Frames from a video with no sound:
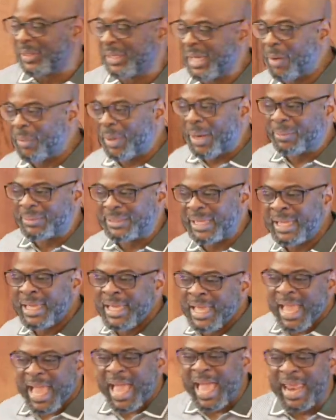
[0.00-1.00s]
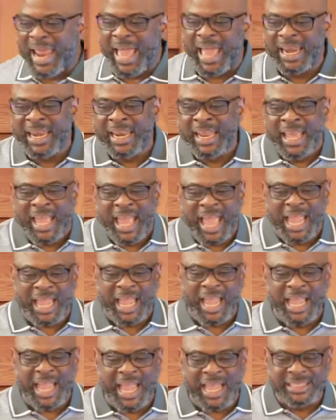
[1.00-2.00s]
what I'm saying? And
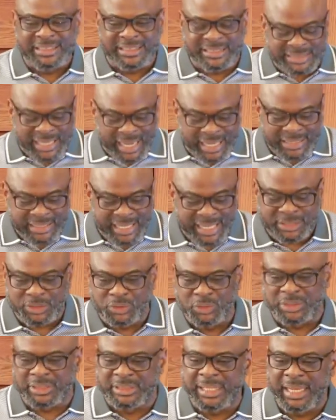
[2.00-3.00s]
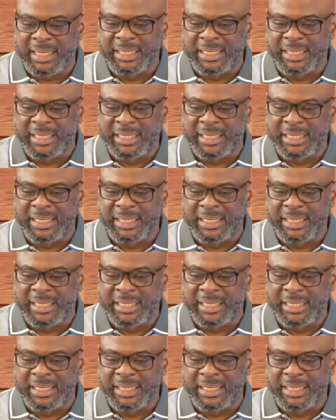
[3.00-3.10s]
I say that to say,